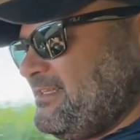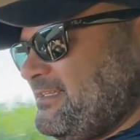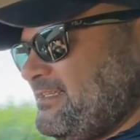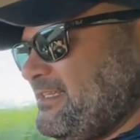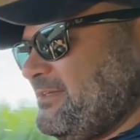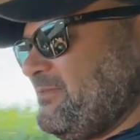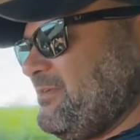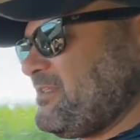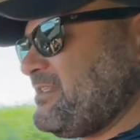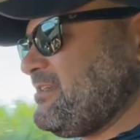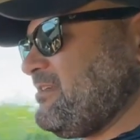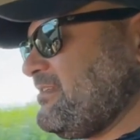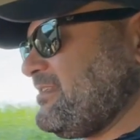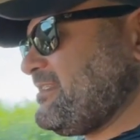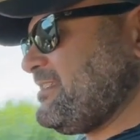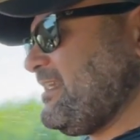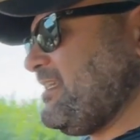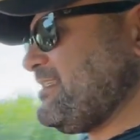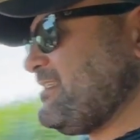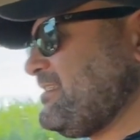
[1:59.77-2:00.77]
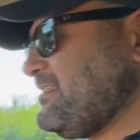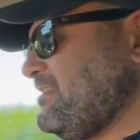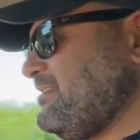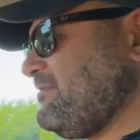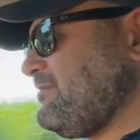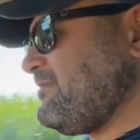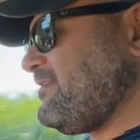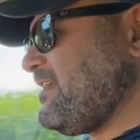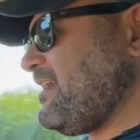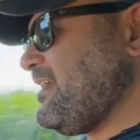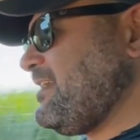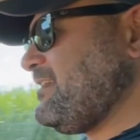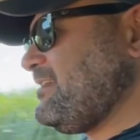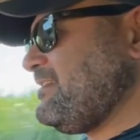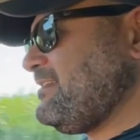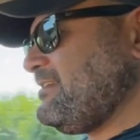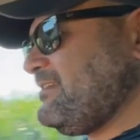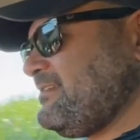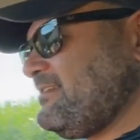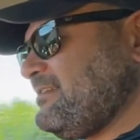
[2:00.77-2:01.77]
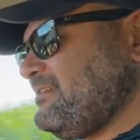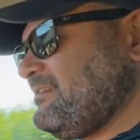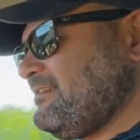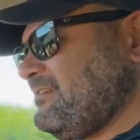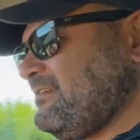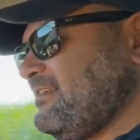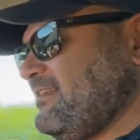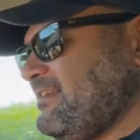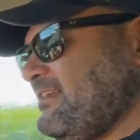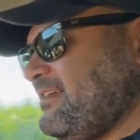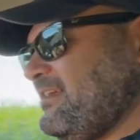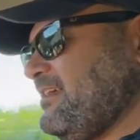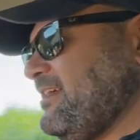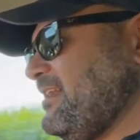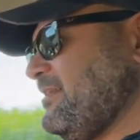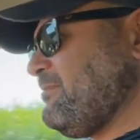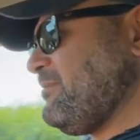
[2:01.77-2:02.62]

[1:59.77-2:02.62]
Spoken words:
So it's got sensors at the front and